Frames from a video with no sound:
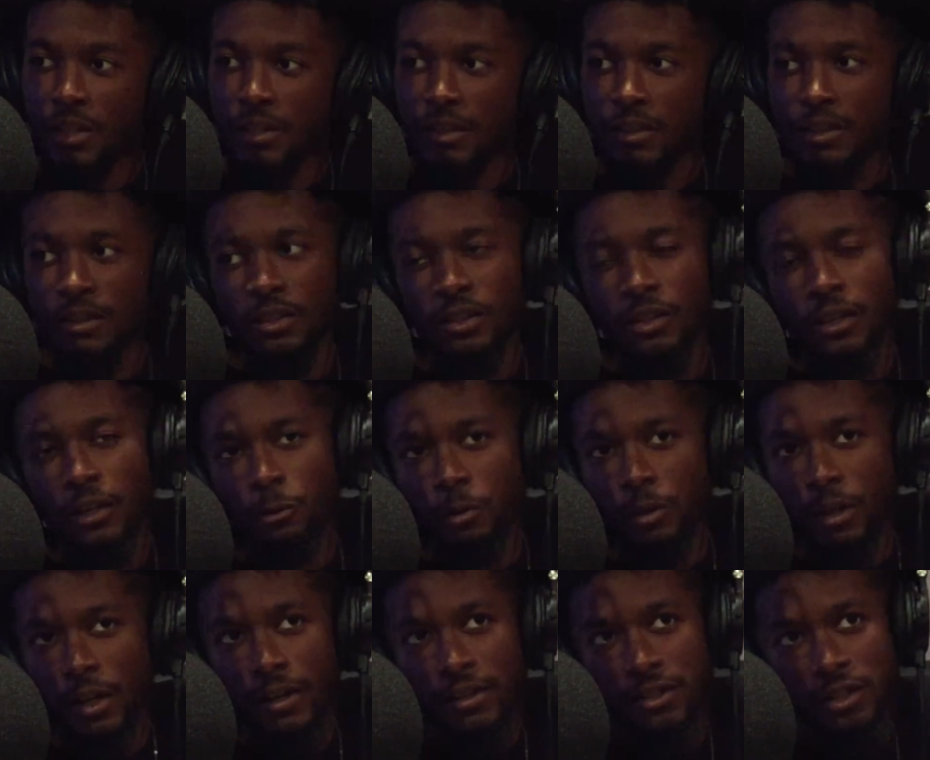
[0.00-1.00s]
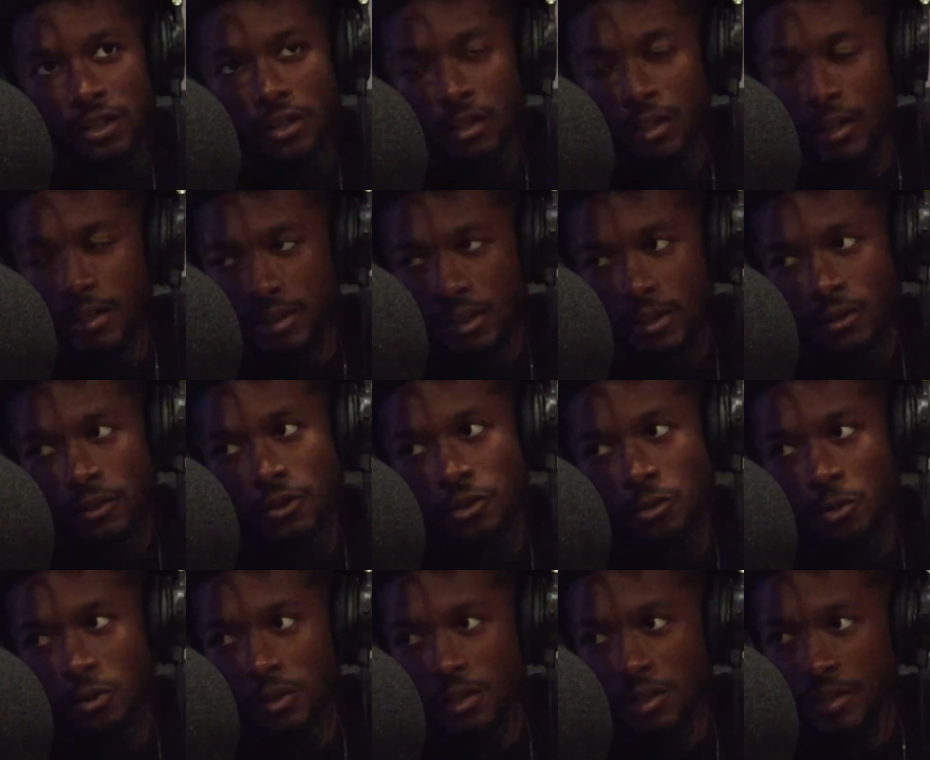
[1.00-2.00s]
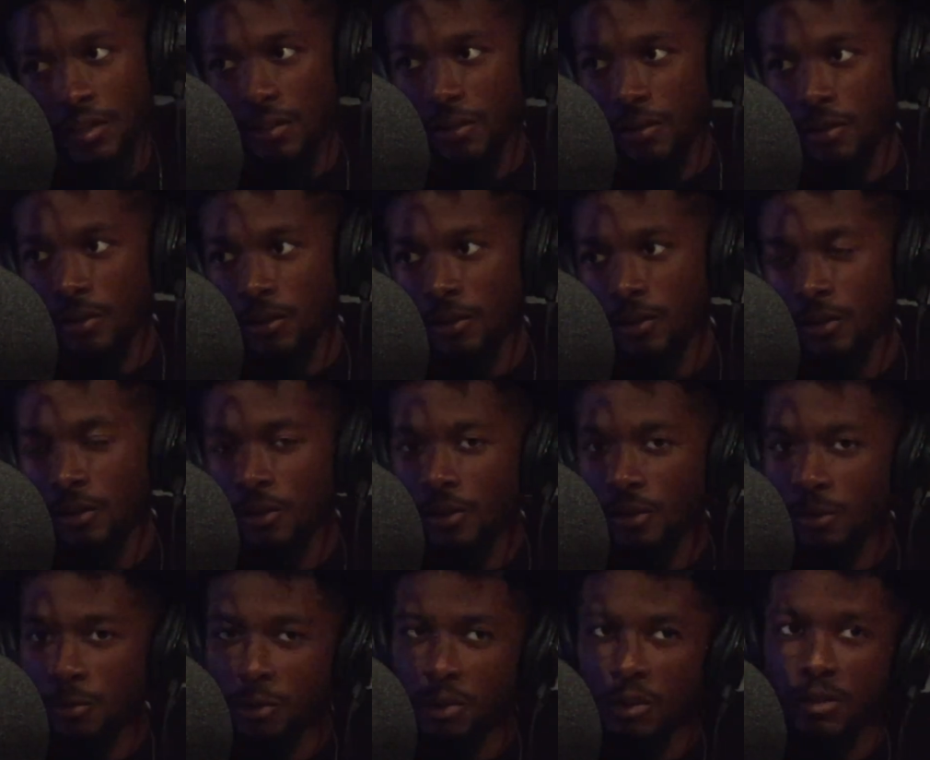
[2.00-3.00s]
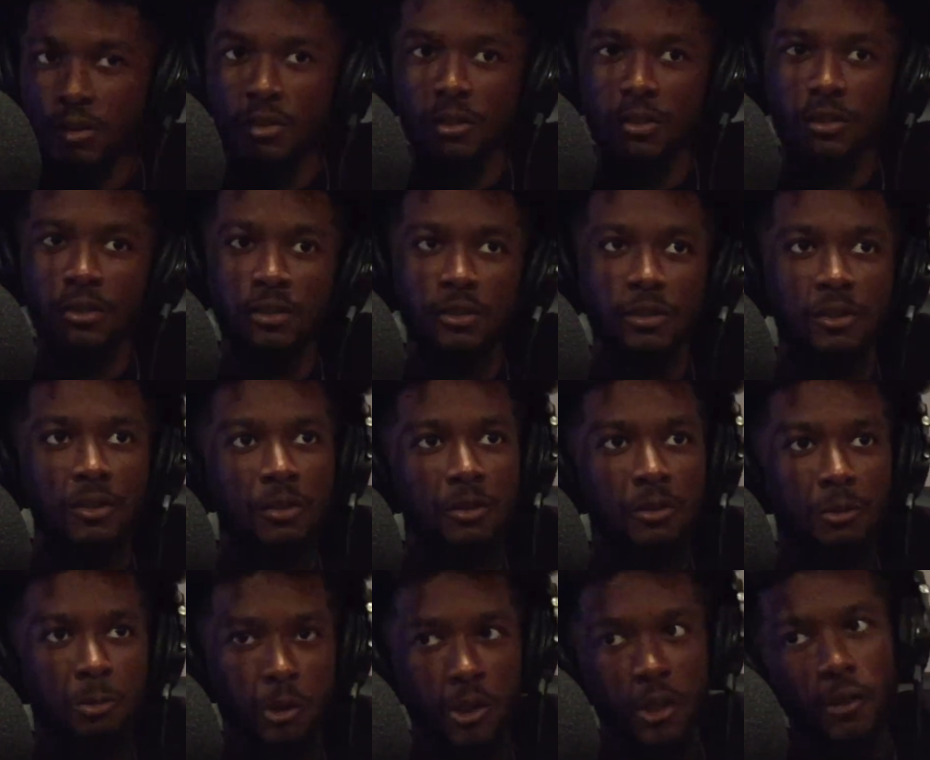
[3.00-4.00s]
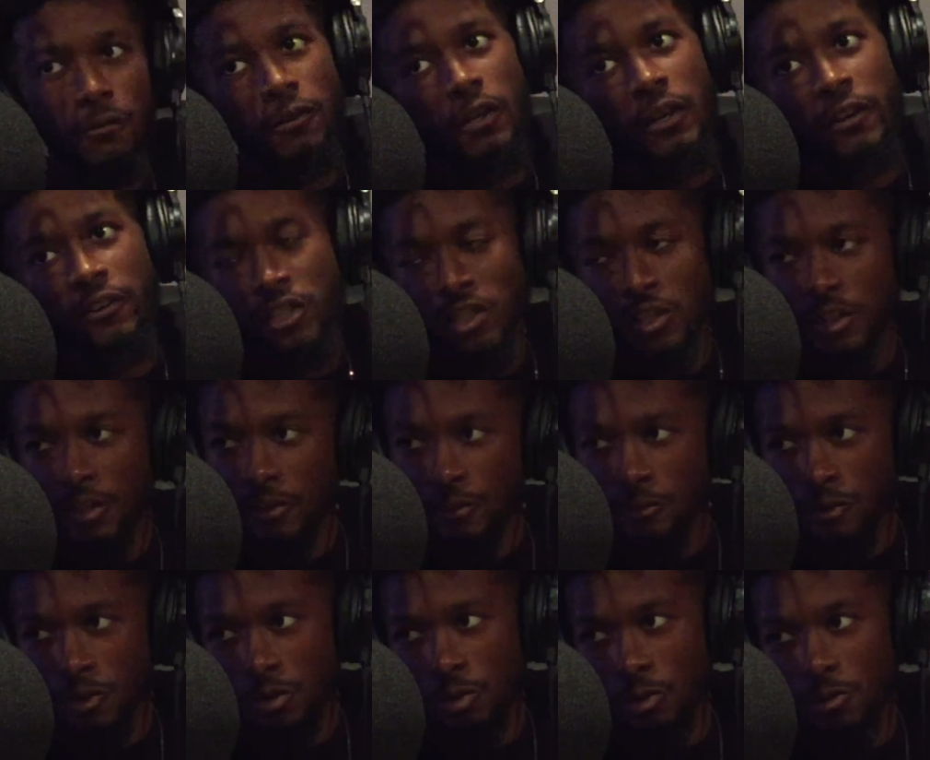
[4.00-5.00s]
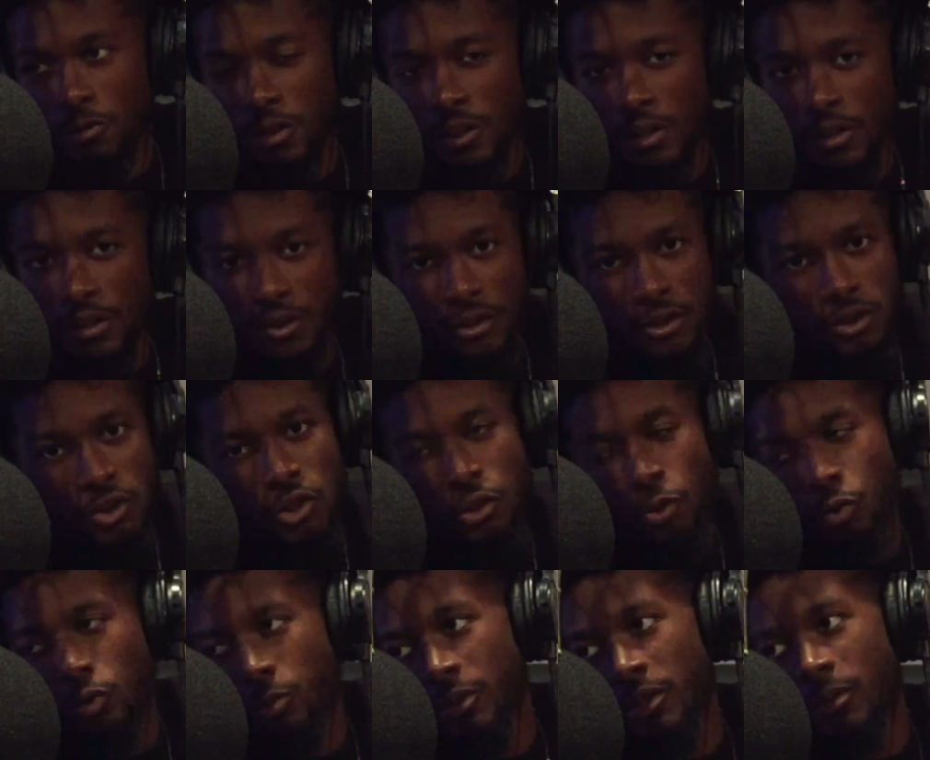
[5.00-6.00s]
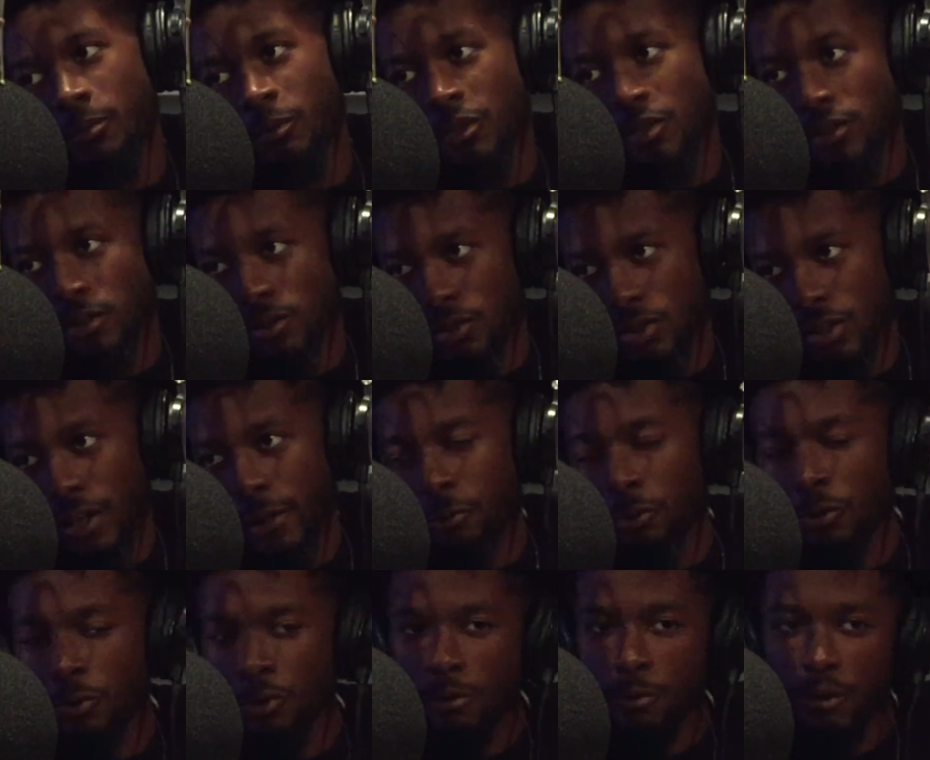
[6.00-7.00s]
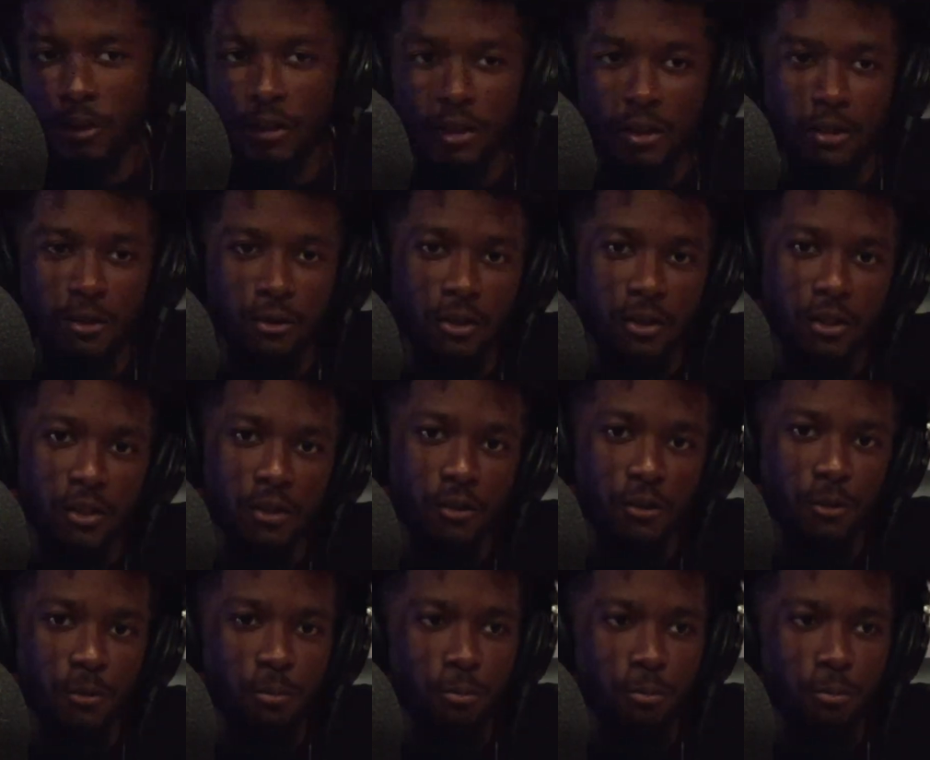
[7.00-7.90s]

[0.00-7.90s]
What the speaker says: at the end of the day, we all selling our soul to an extent because we giving ourselves, you know what I'm saying, to the general public. It's like we're doing right now. Us here